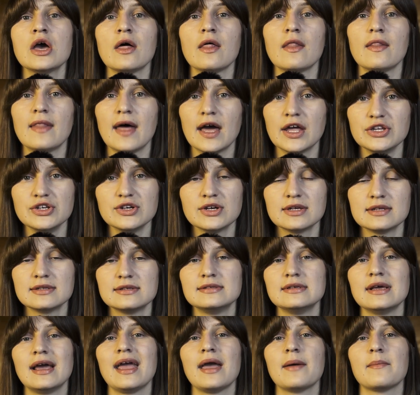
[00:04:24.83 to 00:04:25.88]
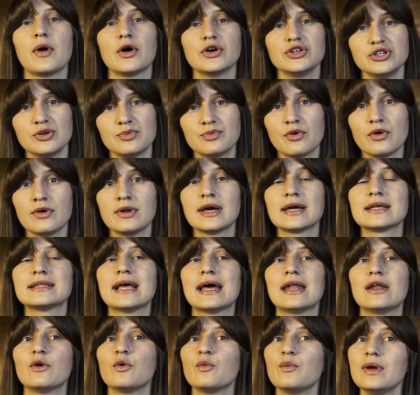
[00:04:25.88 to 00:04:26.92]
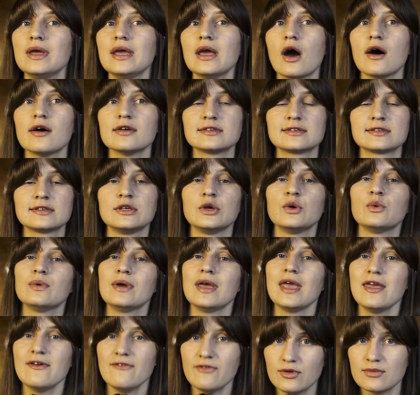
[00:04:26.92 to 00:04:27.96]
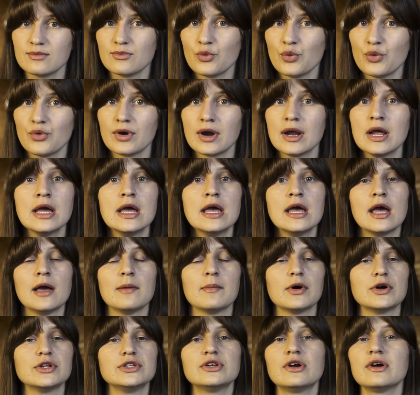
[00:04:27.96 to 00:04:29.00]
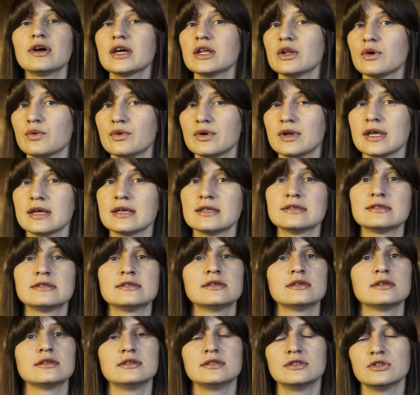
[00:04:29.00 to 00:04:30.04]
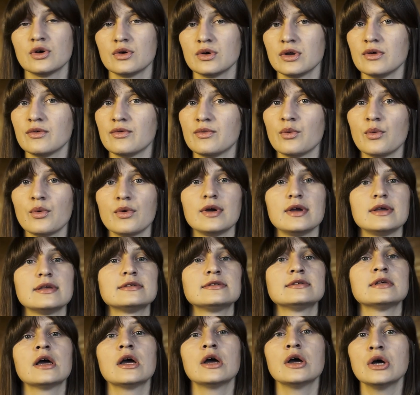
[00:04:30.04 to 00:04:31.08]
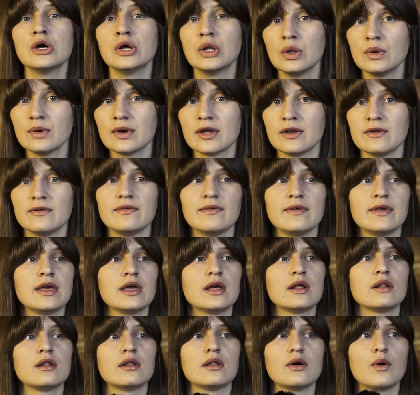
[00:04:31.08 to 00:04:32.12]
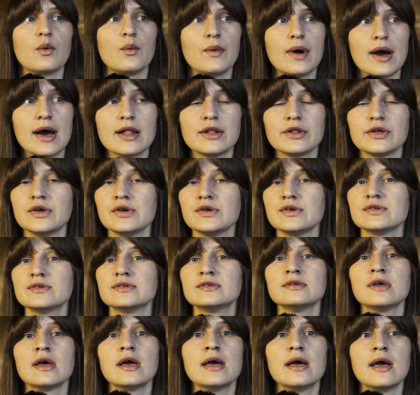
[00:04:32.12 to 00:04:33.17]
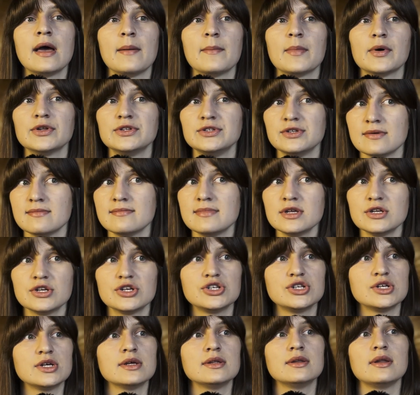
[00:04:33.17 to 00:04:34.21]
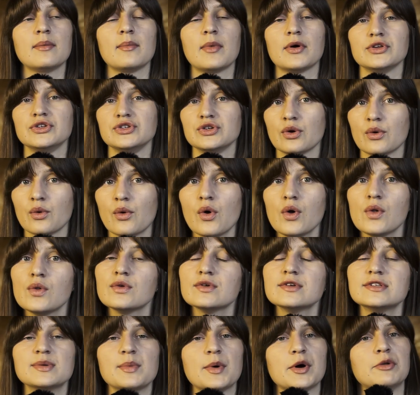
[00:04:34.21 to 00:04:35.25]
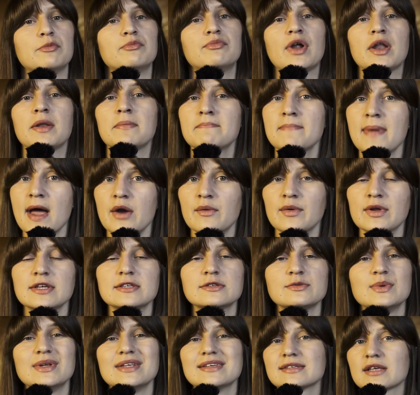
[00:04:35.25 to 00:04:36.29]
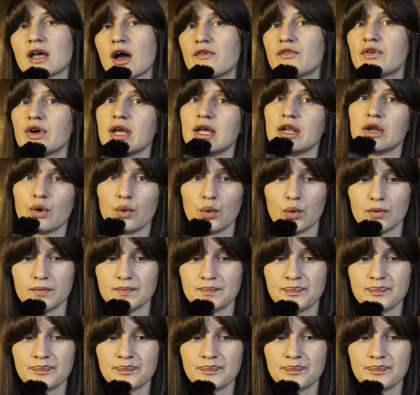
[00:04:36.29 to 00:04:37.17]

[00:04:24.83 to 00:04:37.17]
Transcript: that you can say about your product. And we ask you even more about target audience, tone of voice, look and feel, values, about your mission, about your goals, about brand pairings. We discover it all.